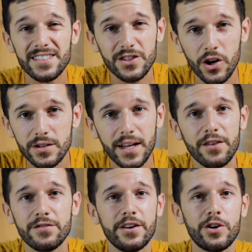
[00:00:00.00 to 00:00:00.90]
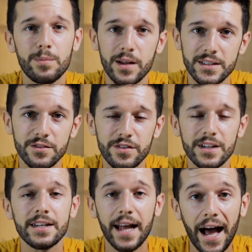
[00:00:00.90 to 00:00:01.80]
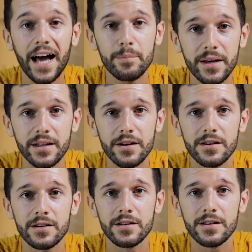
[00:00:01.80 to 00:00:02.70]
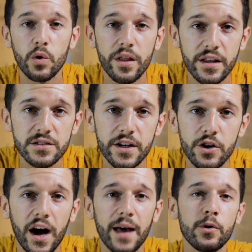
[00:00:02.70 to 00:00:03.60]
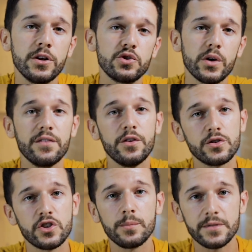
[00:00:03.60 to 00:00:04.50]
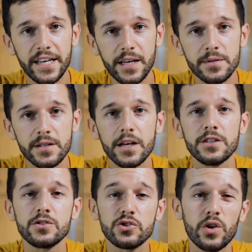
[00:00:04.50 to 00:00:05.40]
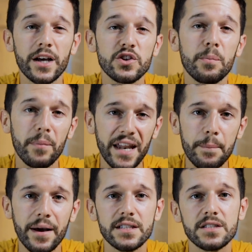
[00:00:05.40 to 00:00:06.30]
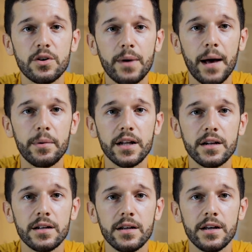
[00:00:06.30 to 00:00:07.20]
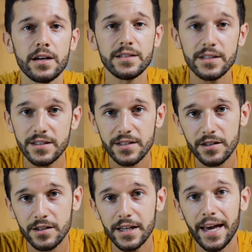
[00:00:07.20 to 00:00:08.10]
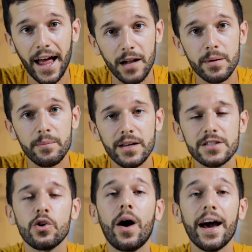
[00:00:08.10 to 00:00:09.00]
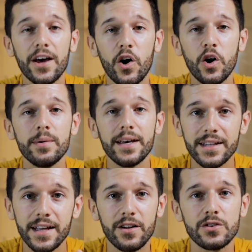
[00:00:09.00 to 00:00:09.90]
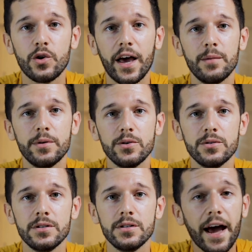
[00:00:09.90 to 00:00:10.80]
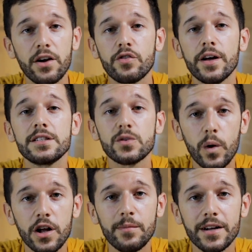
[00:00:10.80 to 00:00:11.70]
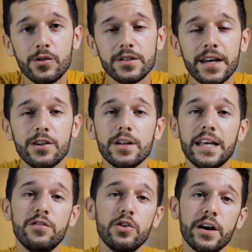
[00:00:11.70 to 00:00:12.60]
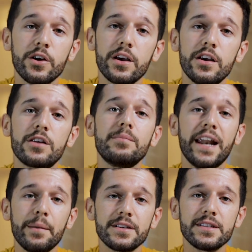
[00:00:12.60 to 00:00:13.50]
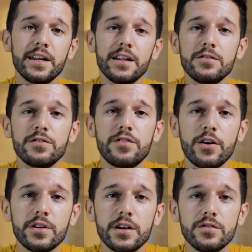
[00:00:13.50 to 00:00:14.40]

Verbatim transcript: is not a very pleasant feeling. I've been there. So in this video, I'm going to give you some tips to try to minimize this from happening. This is certainly helping me, so I hope it can also help you. Hello friends, welcome back to the channel. If you are new here, my name is Daniel, founder